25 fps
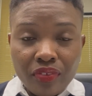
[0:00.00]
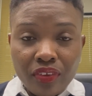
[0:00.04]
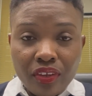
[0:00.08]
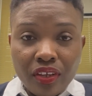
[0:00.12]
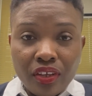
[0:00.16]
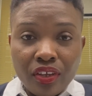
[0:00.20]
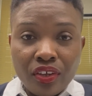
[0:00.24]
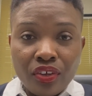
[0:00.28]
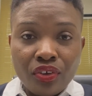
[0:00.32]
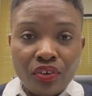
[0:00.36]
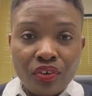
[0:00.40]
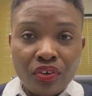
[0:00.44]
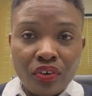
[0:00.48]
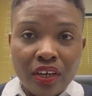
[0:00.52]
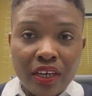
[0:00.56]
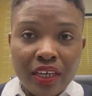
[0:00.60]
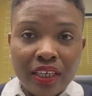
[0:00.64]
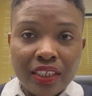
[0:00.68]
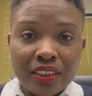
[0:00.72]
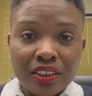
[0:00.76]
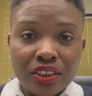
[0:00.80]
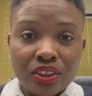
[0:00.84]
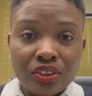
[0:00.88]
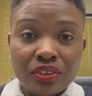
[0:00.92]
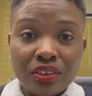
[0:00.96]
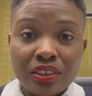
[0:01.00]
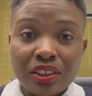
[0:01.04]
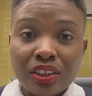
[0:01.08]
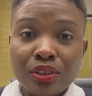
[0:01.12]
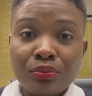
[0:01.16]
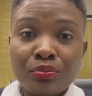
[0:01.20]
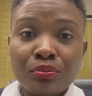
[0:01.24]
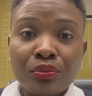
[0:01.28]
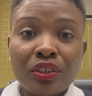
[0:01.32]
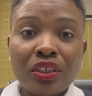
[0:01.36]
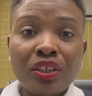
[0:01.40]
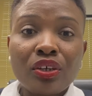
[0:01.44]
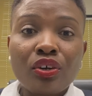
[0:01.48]
in your organization, this
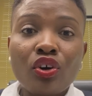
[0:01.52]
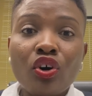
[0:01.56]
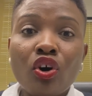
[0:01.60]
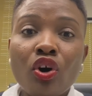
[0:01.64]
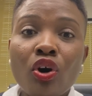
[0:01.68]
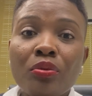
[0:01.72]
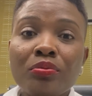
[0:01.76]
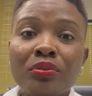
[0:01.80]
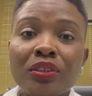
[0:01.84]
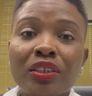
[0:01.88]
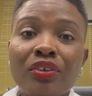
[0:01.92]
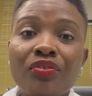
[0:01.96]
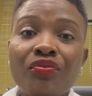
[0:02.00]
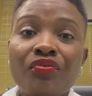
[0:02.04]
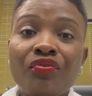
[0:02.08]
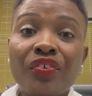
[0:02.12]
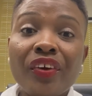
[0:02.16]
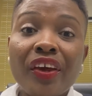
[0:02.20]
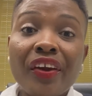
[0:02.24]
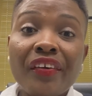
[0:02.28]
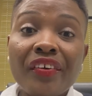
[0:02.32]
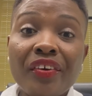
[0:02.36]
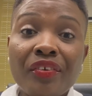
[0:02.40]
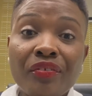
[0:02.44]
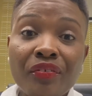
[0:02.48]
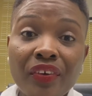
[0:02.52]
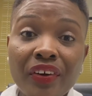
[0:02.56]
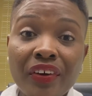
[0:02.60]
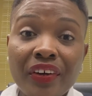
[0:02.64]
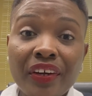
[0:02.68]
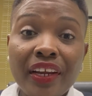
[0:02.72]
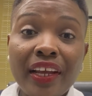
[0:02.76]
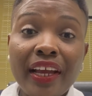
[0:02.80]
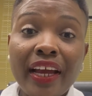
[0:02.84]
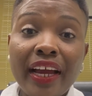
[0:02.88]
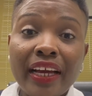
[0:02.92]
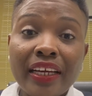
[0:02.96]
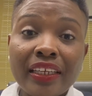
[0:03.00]
model comes in very,
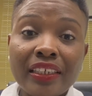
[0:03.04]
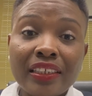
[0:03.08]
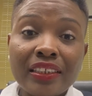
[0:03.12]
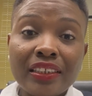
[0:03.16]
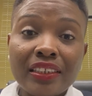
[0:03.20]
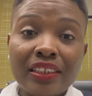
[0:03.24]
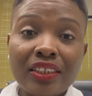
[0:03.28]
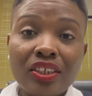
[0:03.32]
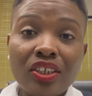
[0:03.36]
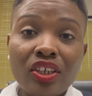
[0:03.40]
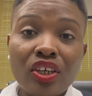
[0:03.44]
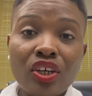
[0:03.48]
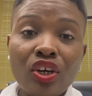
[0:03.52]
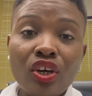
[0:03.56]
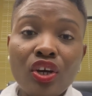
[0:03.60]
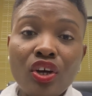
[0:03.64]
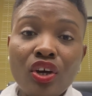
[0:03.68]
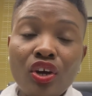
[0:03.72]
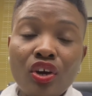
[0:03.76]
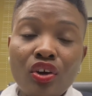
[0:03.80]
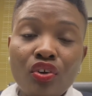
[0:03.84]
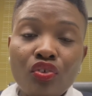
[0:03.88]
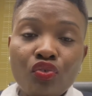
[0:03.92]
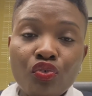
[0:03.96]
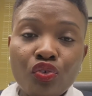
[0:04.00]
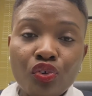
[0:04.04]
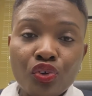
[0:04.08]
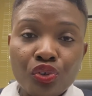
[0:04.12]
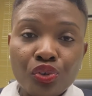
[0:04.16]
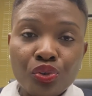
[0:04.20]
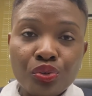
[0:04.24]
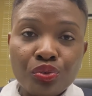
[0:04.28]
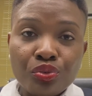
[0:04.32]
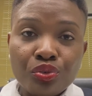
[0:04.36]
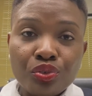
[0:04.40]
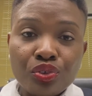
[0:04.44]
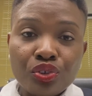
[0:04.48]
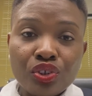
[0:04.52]
very handy for
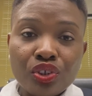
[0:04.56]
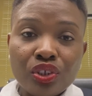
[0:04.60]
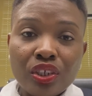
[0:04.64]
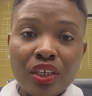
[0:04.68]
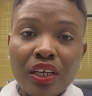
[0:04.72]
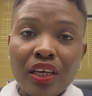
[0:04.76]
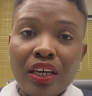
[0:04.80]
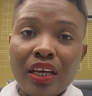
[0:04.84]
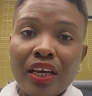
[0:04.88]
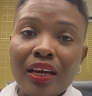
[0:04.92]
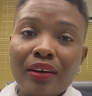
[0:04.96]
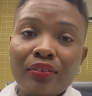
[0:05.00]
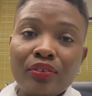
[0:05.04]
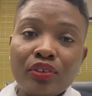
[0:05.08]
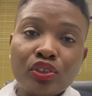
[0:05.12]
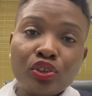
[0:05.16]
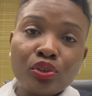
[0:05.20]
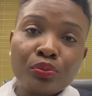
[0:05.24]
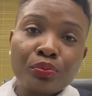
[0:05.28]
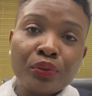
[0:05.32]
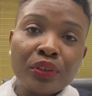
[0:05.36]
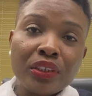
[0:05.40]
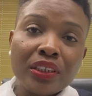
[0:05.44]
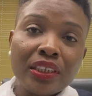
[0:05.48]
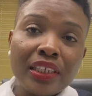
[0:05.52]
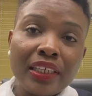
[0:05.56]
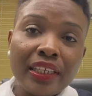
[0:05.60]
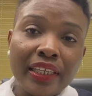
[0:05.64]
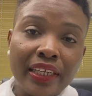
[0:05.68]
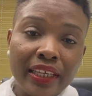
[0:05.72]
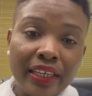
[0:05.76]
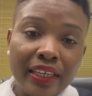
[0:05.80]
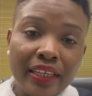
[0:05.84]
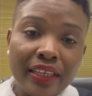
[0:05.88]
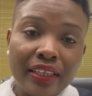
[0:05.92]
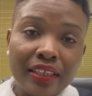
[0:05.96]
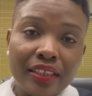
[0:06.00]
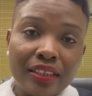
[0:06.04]
use. I'm going to put a
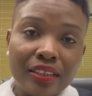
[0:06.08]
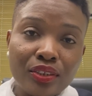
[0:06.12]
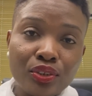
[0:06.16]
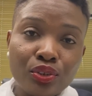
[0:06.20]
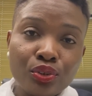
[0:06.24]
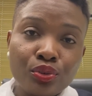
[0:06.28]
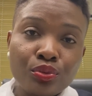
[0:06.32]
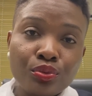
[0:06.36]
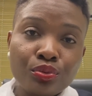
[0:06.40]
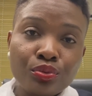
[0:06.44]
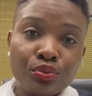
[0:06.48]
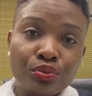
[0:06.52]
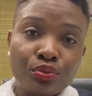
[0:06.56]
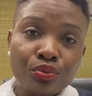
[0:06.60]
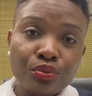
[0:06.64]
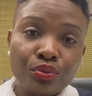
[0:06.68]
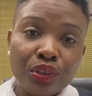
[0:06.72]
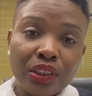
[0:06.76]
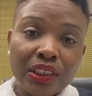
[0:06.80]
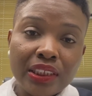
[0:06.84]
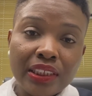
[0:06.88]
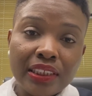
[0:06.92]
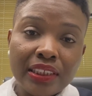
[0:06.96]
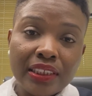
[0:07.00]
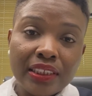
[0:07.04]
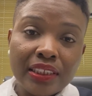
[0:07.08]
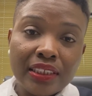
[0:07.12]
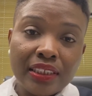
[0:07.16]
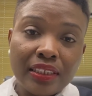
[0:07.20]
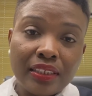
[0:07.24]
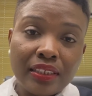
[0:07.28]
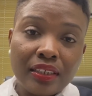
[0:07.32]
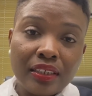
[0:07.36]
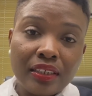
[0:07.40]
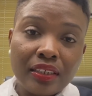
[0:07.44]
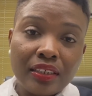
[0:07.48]
link to the